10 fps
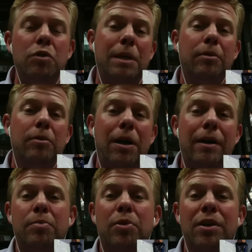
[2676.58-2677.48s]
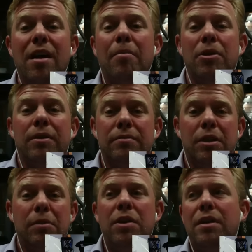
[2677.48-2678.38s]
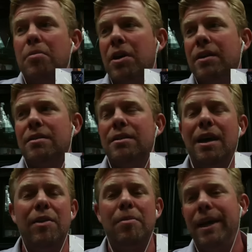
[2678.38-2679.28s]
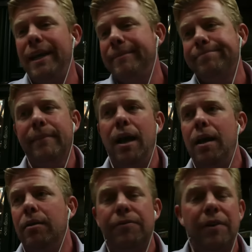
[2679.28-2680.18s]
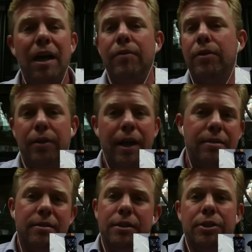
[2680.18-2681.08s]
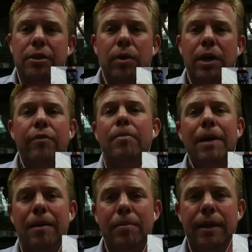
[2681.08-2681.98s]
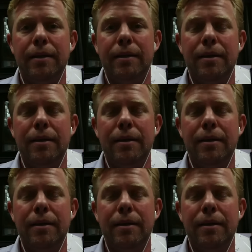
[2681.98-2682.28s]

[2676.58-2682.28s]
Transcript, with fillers: people probably just put a number. You put a number out there, say, I want to make, I don't know, $500,000 this year, whatever it may be.